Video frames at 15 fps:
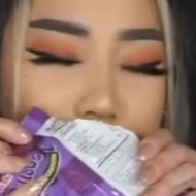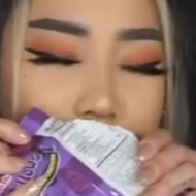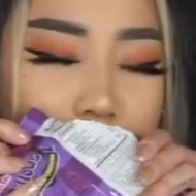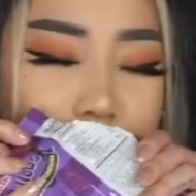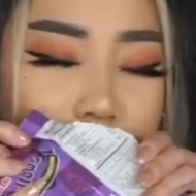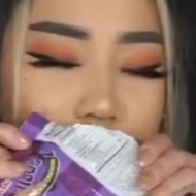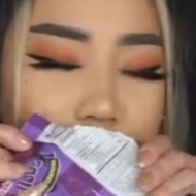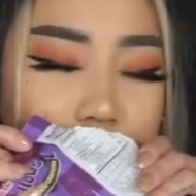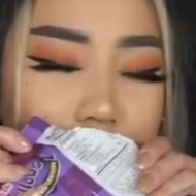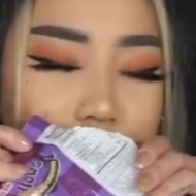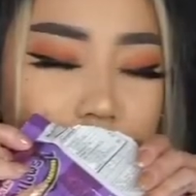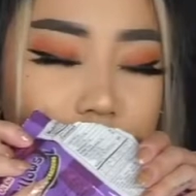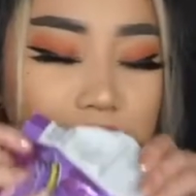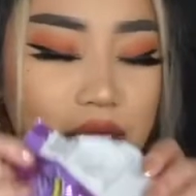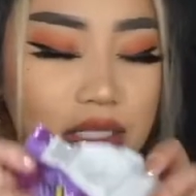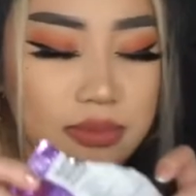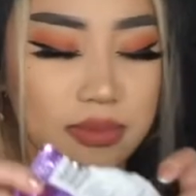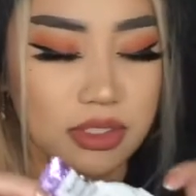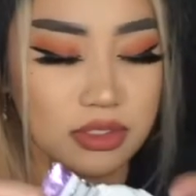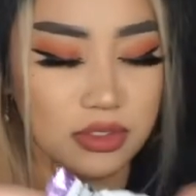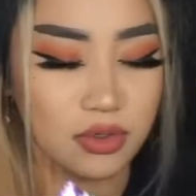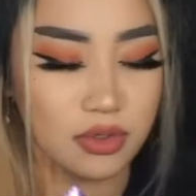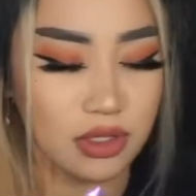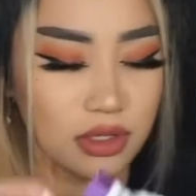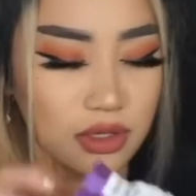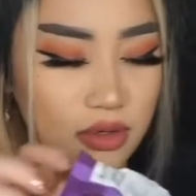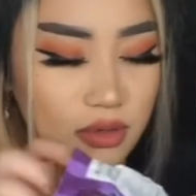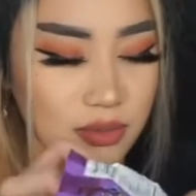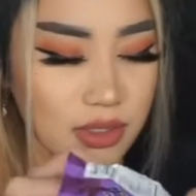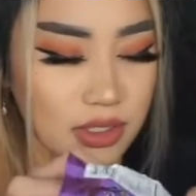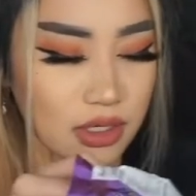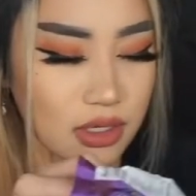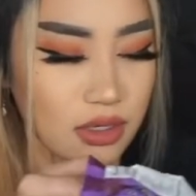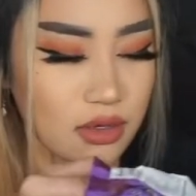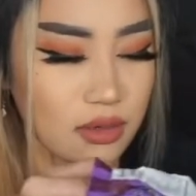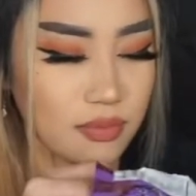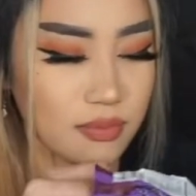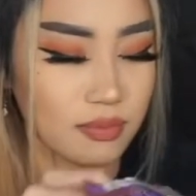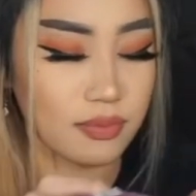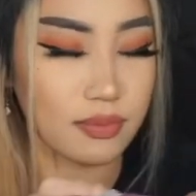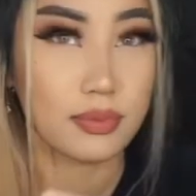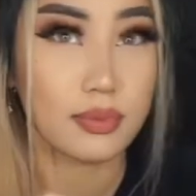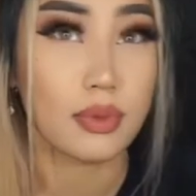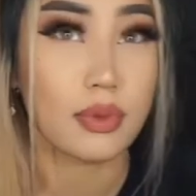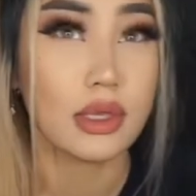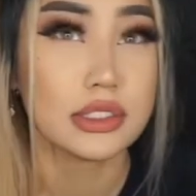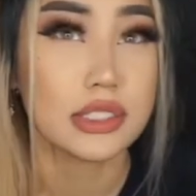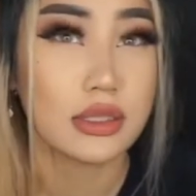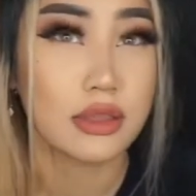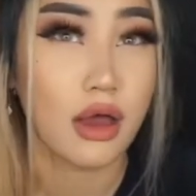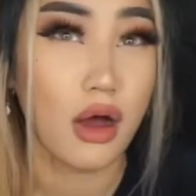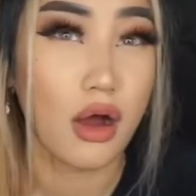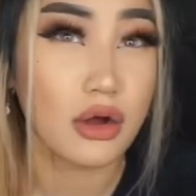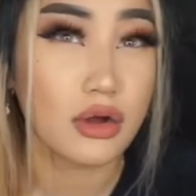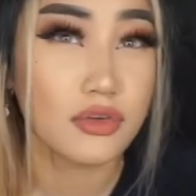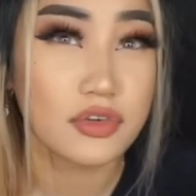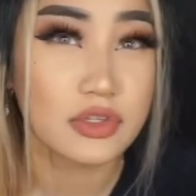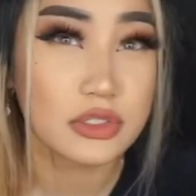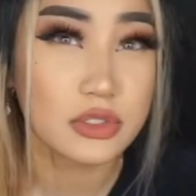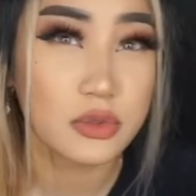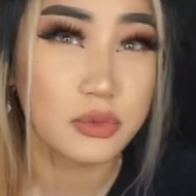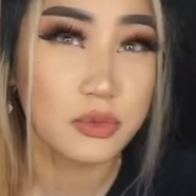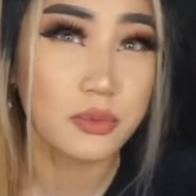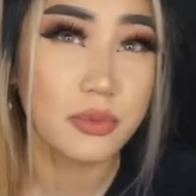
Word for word: Oh, that smells so good. Oh my god. It's like the artificial ube.